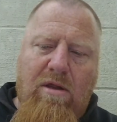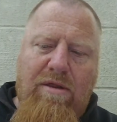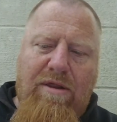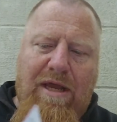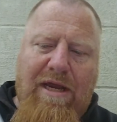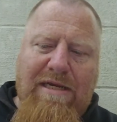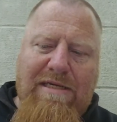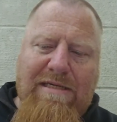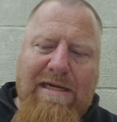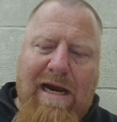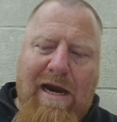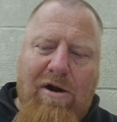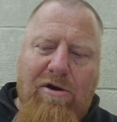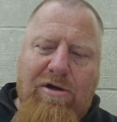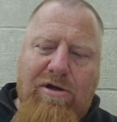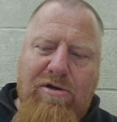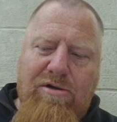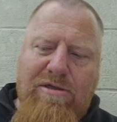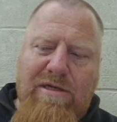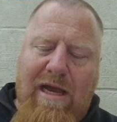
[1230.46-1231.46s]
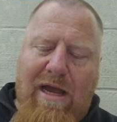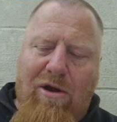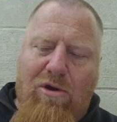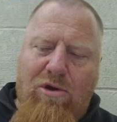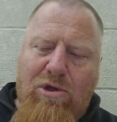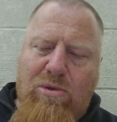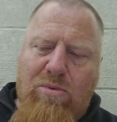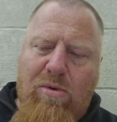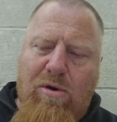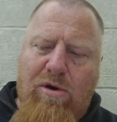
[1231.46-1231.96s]
these characters
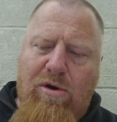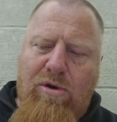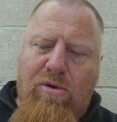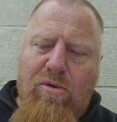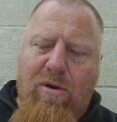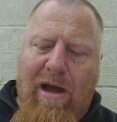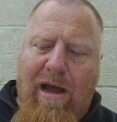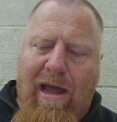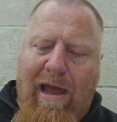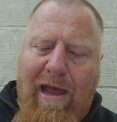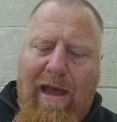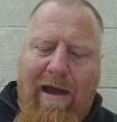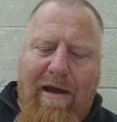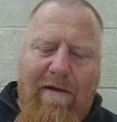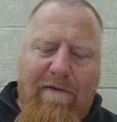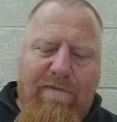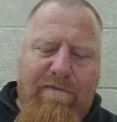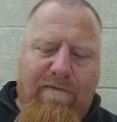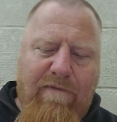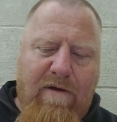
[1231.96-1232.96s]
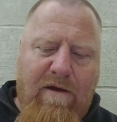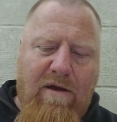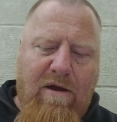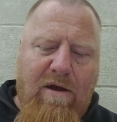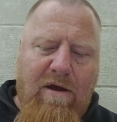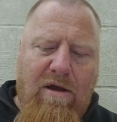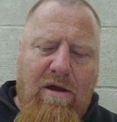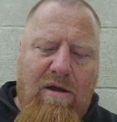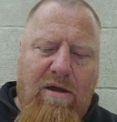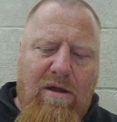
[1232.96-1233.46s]
elsewhere, you have
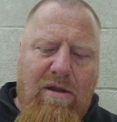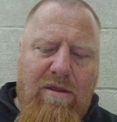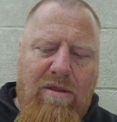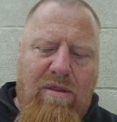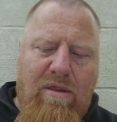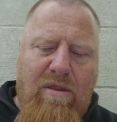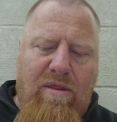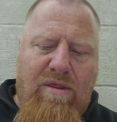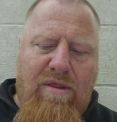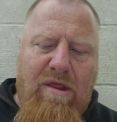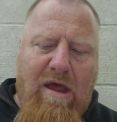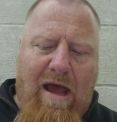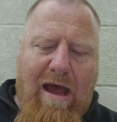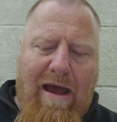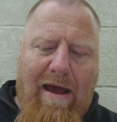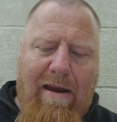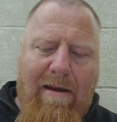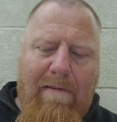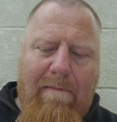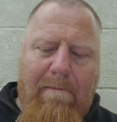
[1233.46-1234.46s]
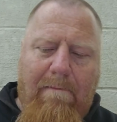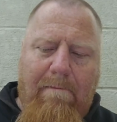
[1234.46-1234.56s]
that